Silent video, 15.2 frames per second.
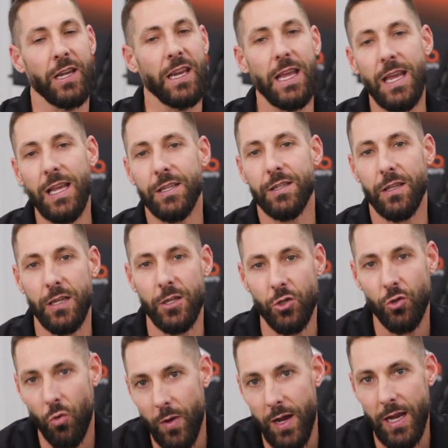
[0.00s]
easily
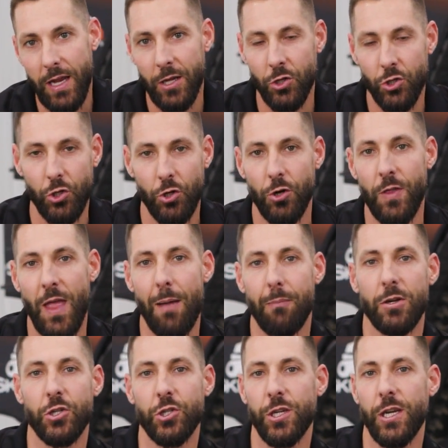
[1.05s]
tweak and turn that
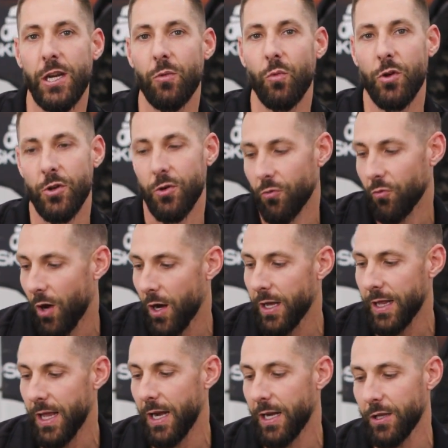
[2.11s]
machine when you're running
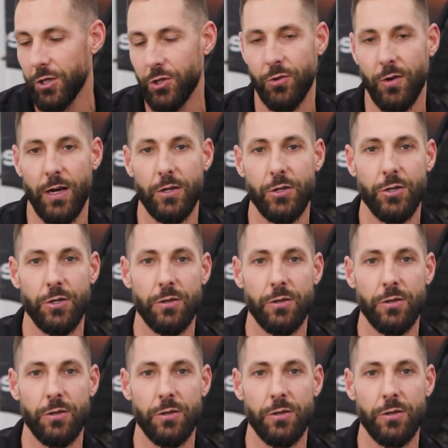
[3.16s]
that in the trench.